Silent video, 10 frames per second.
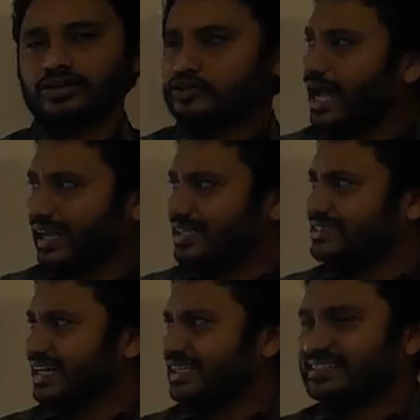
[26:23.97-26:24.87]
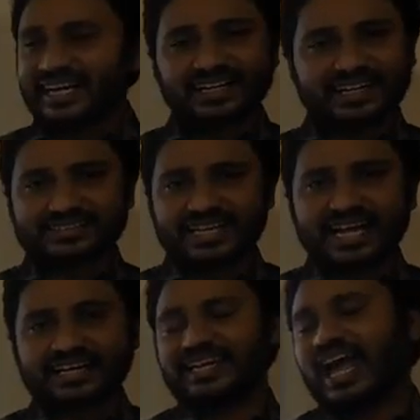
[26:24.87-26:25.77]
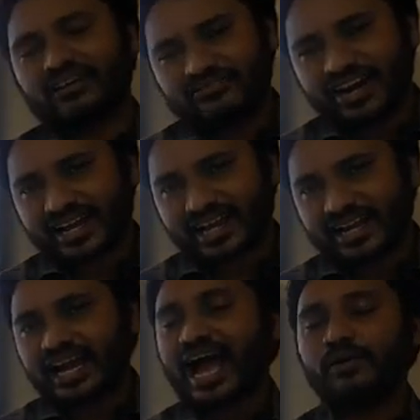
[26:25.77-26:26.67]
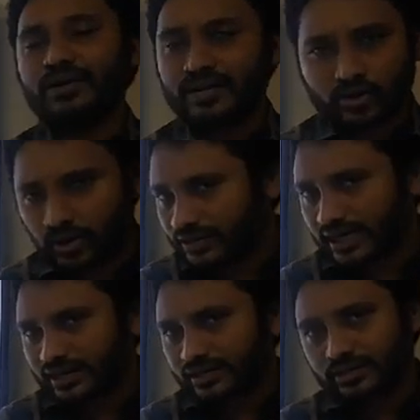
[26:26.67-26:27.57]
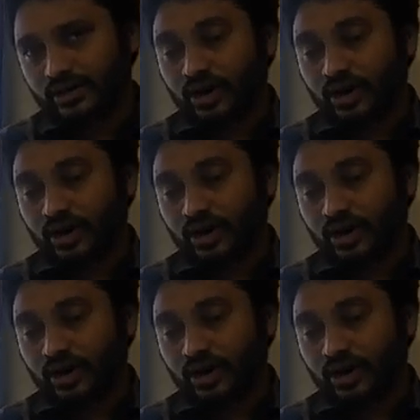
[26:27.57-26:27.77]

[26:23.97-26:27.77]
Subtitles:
So I can say the sentence like, never again I will go there,